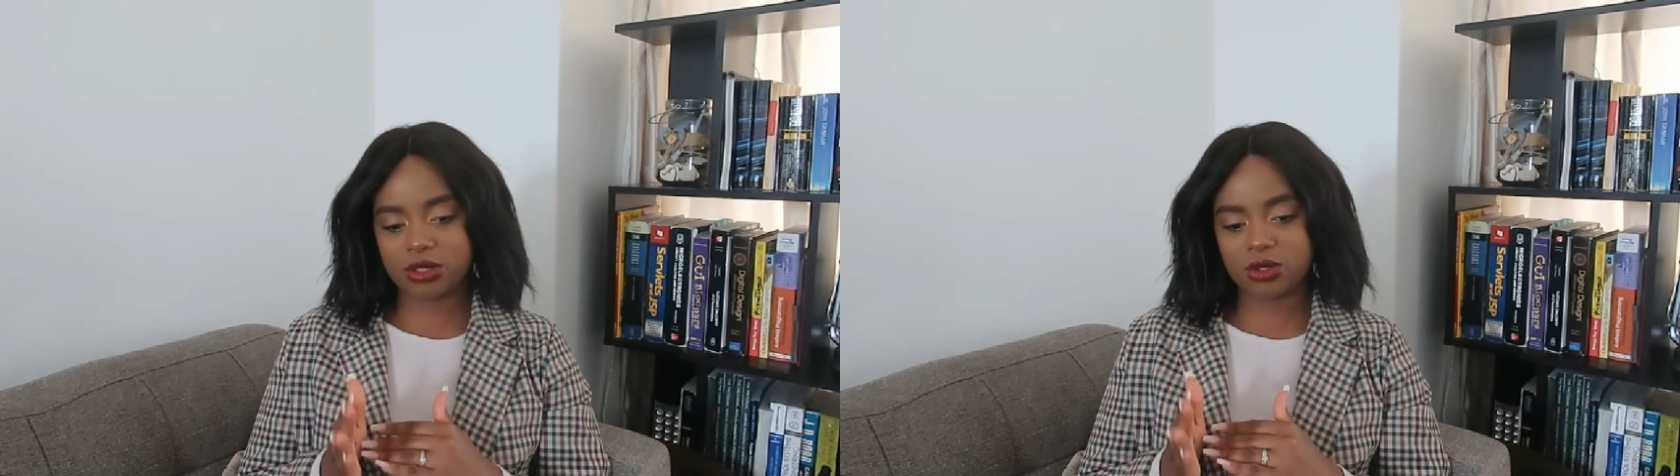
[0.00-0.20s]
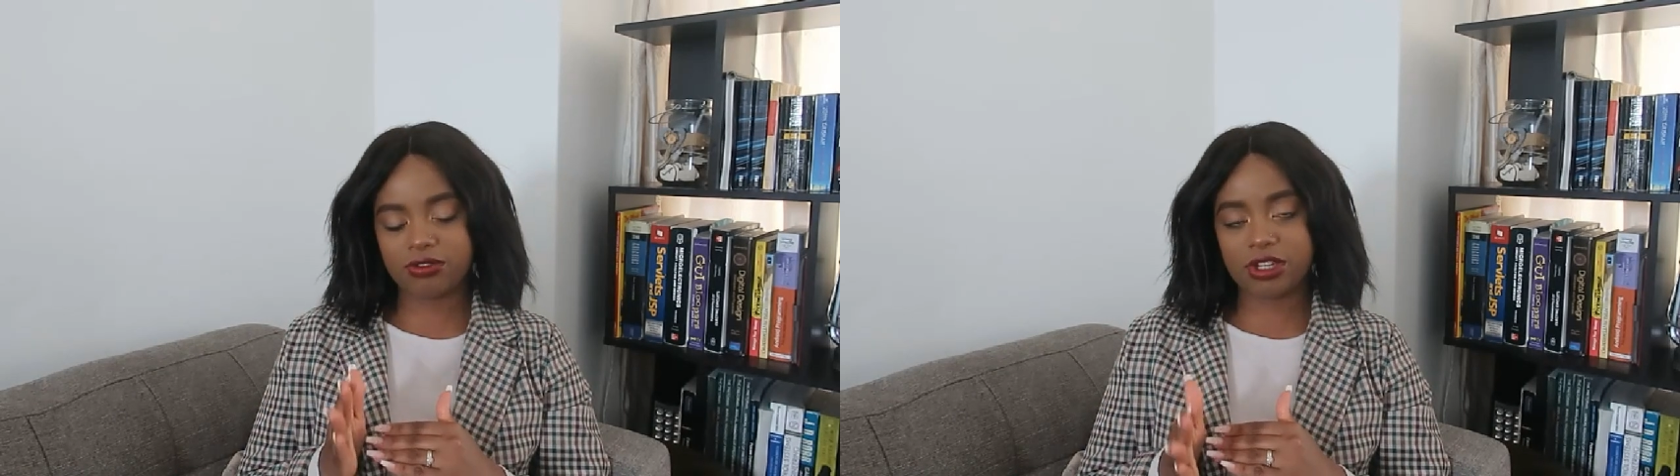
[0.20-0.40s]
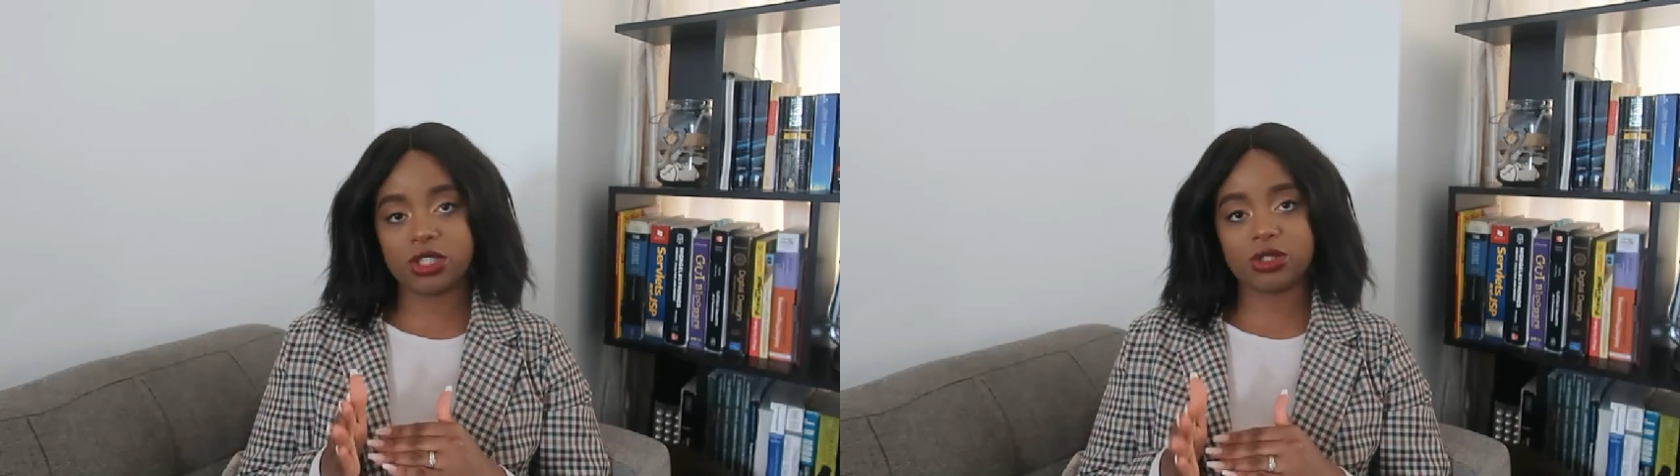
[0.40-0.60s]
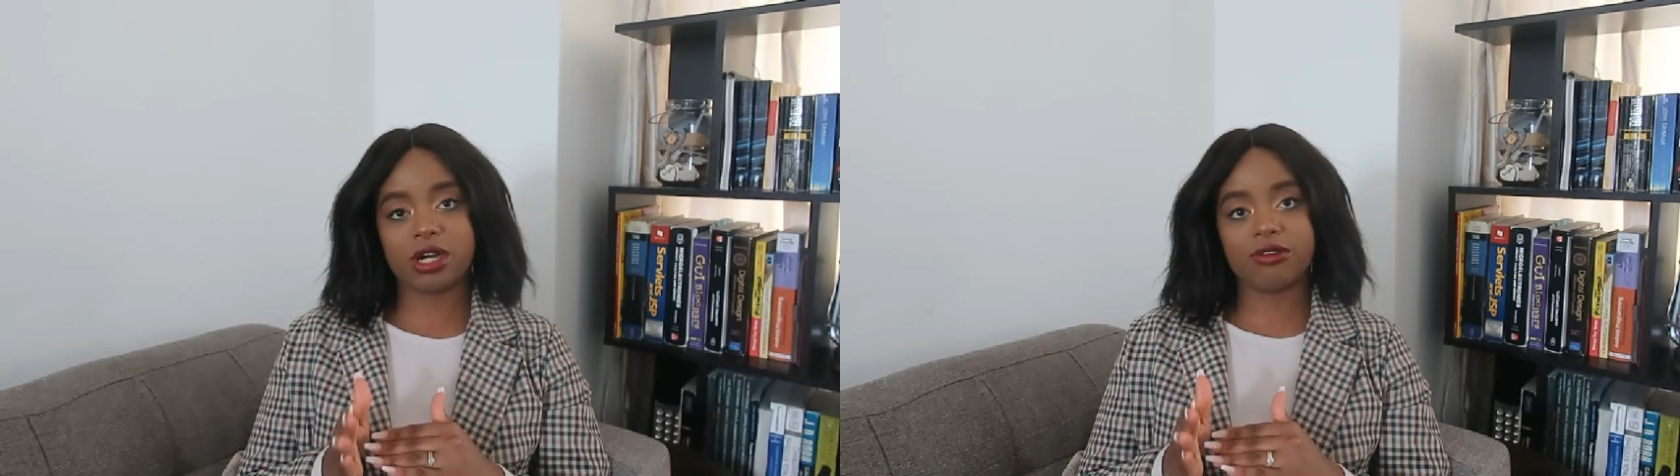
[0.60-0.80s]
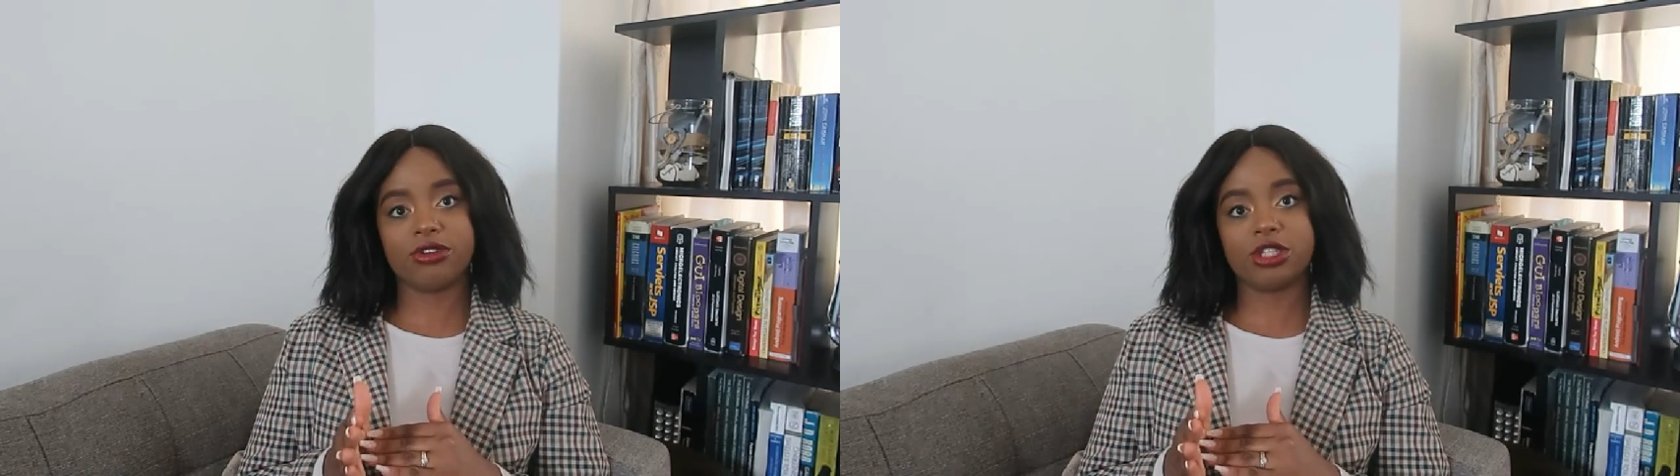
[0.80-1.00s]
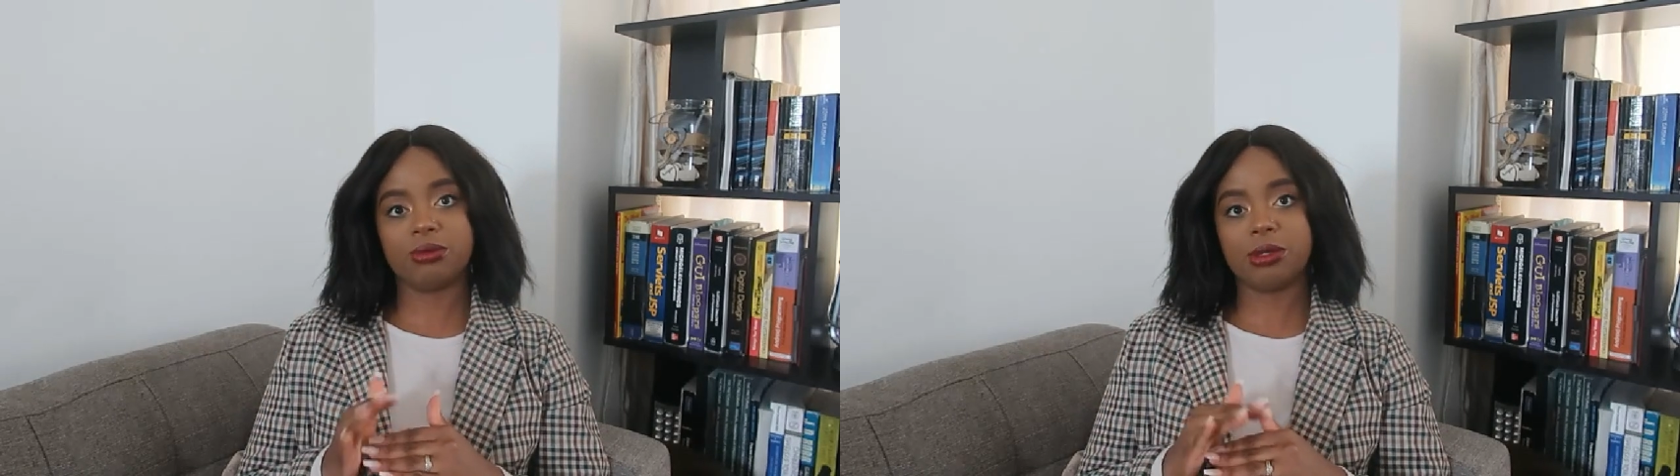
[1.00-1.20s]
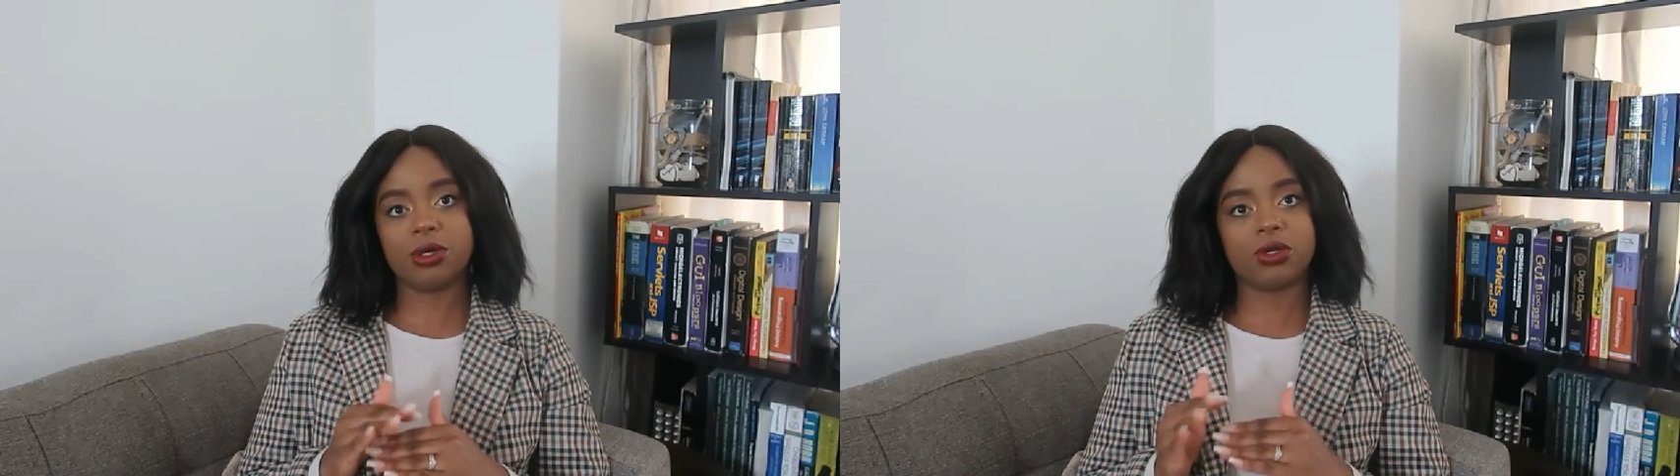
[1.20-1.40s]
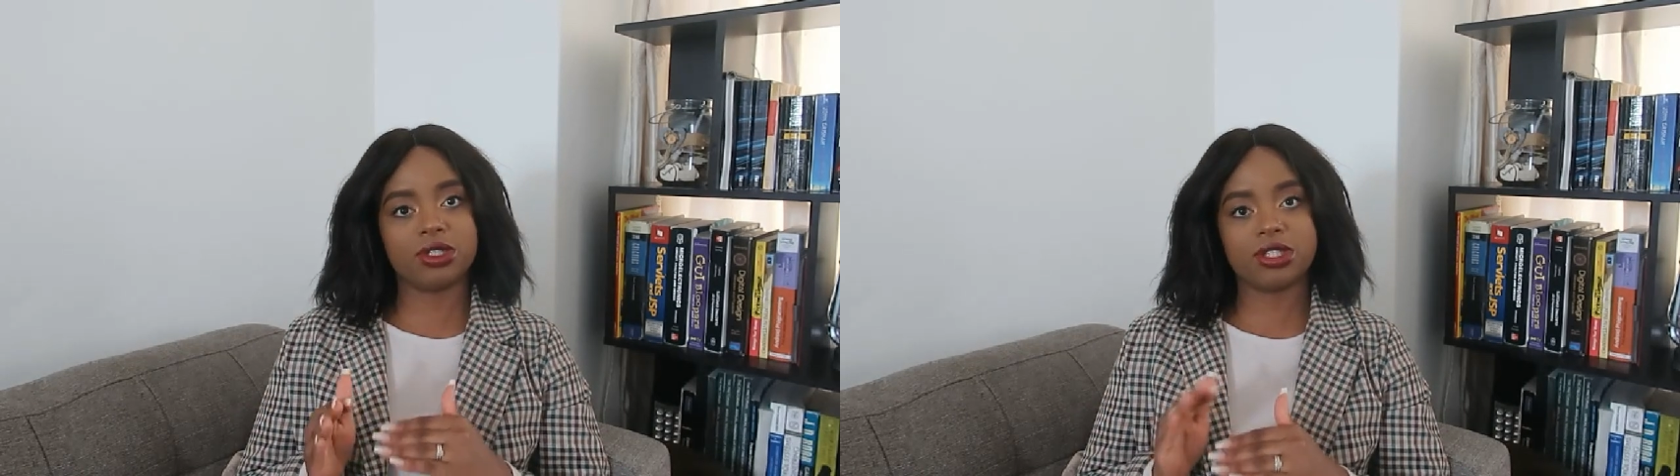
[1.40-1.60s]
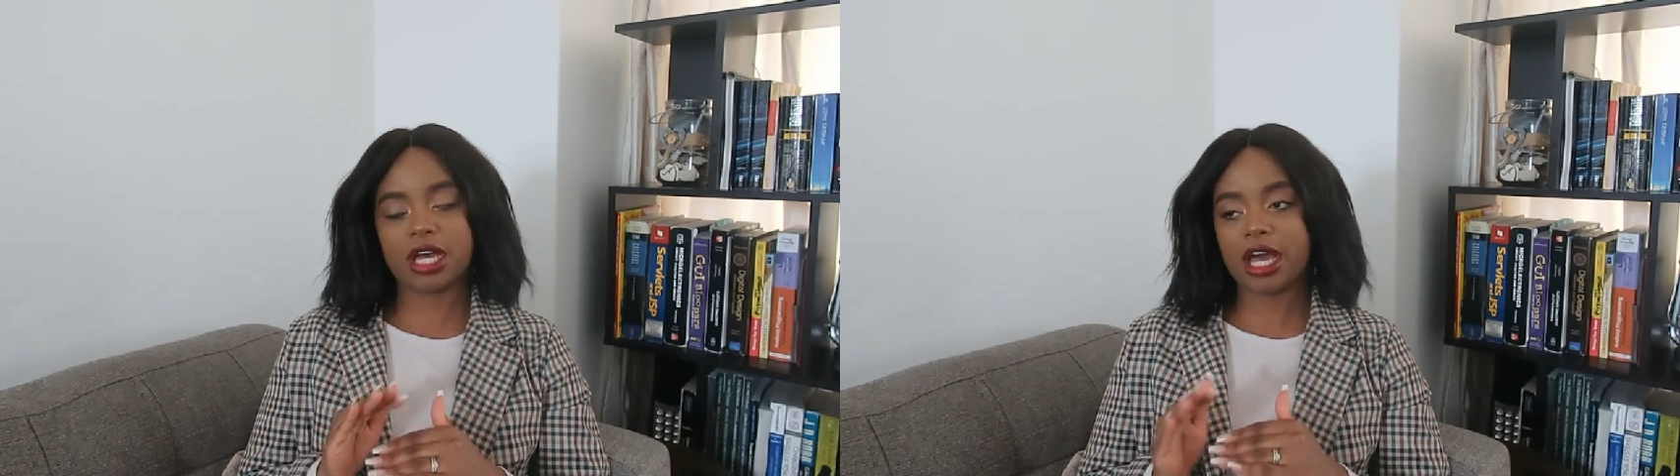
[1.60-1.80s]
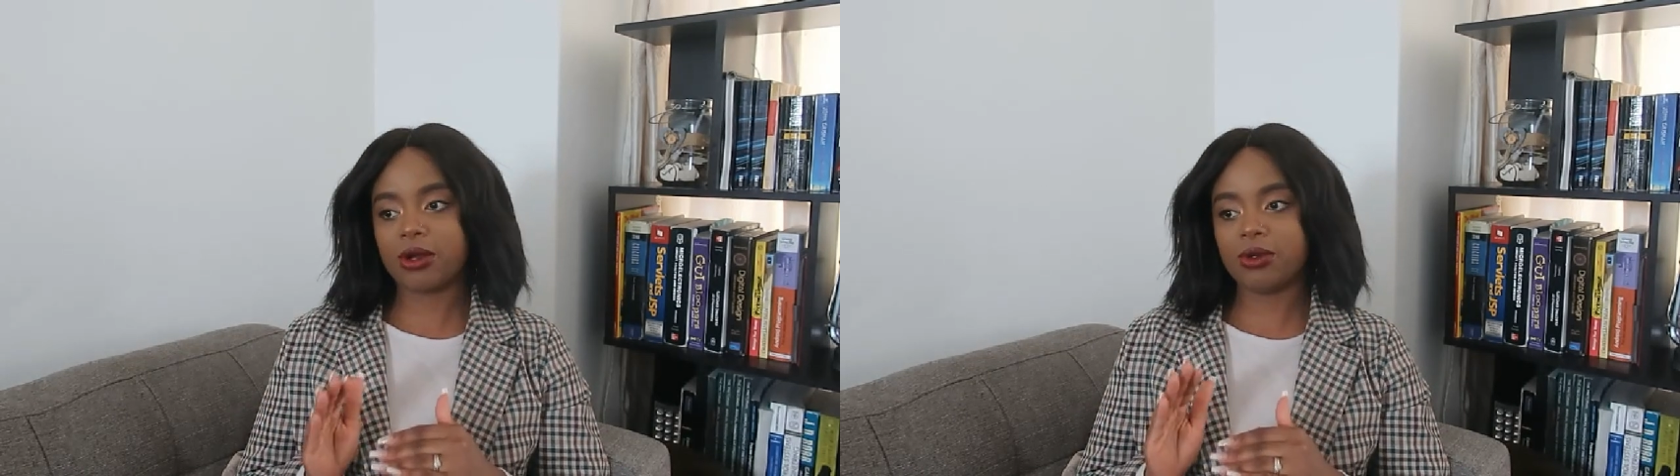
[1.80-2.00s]
told Vani to come fetch me
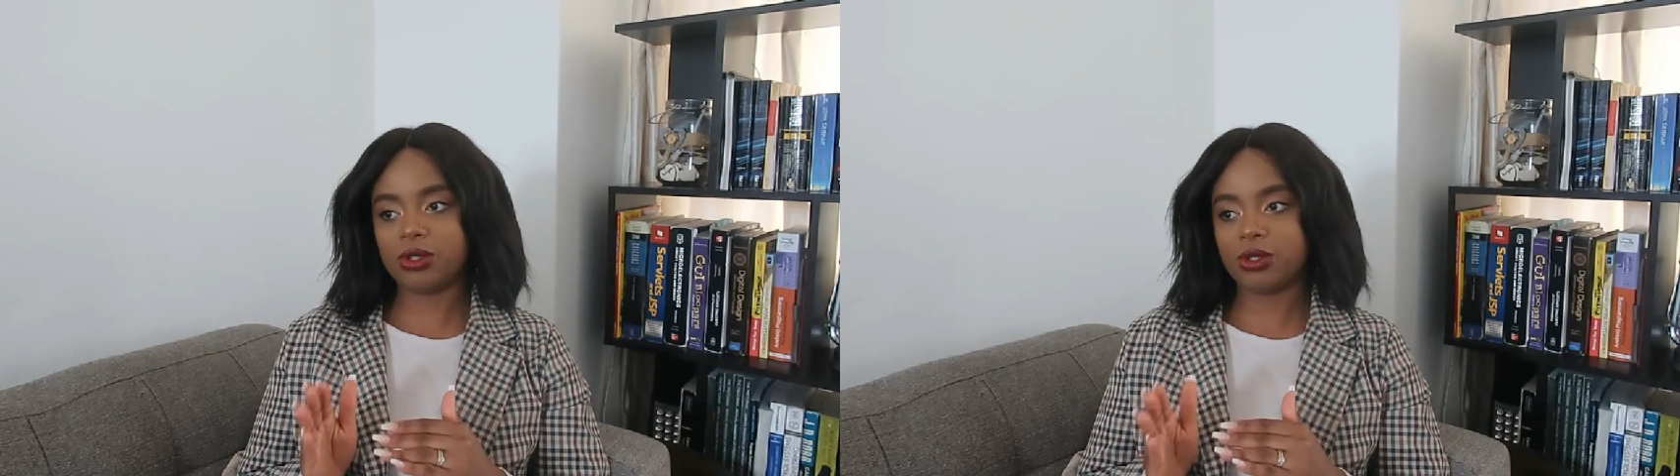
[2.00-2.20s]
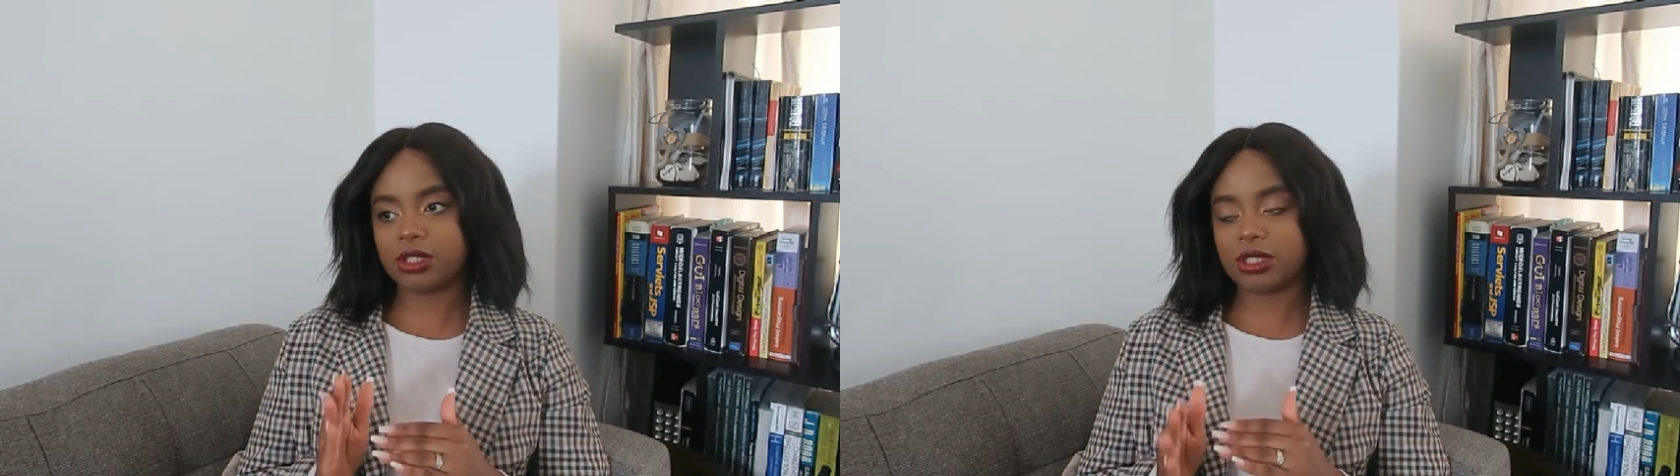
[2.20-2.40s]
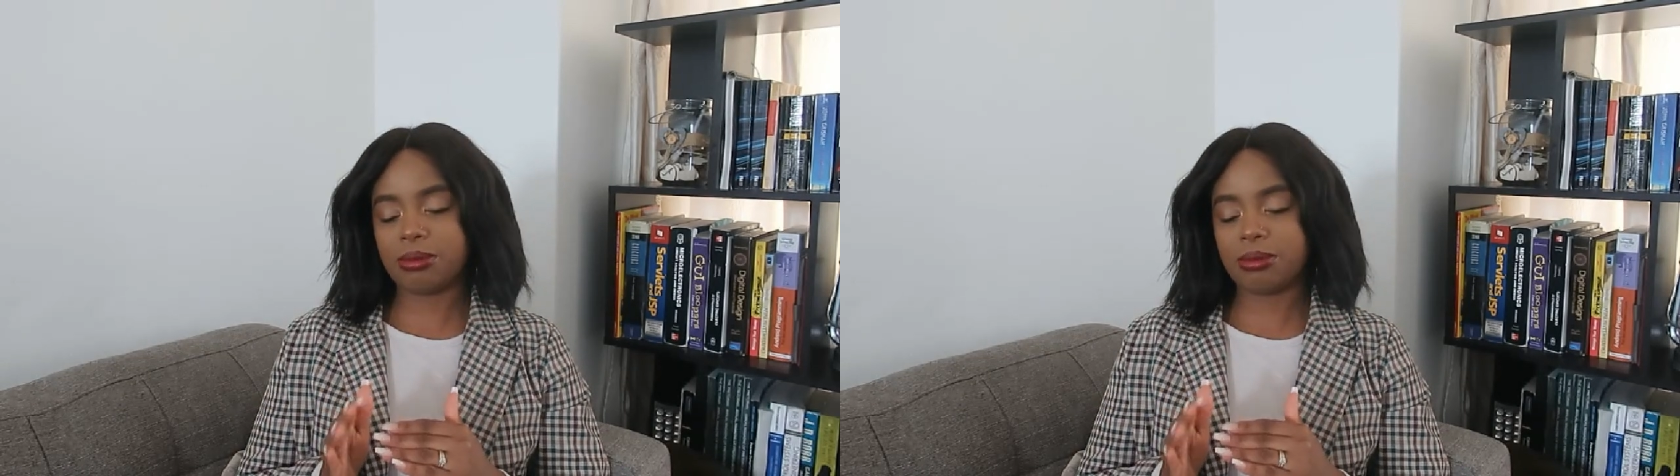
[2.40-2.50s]
because I could not,